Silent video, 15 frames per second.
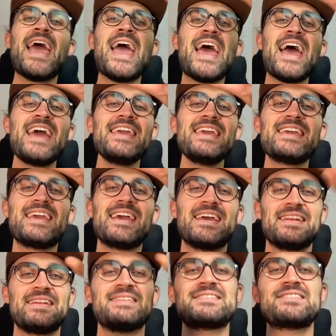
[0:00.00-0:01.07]
Hey
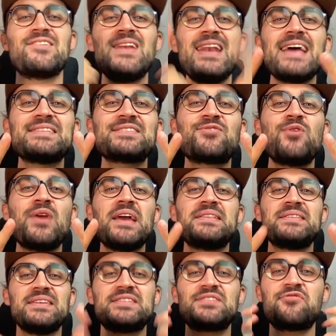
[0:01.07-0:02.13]
again, so let's create
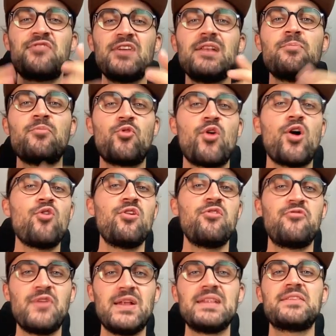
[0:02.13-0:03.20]
this film roll
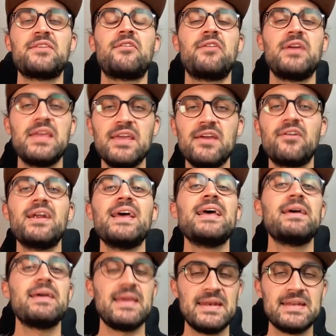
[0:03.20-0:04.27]
filter here
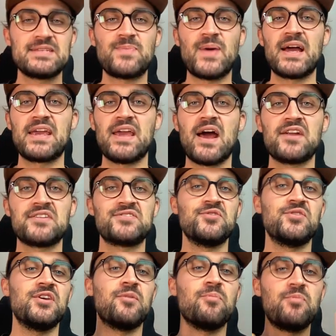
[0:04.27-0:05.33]
in the SpaGAR
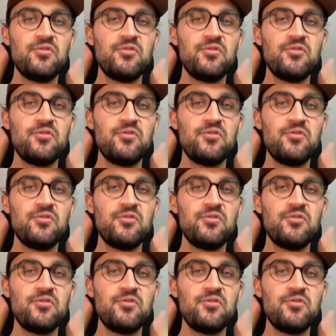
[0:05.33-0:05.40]
Studio.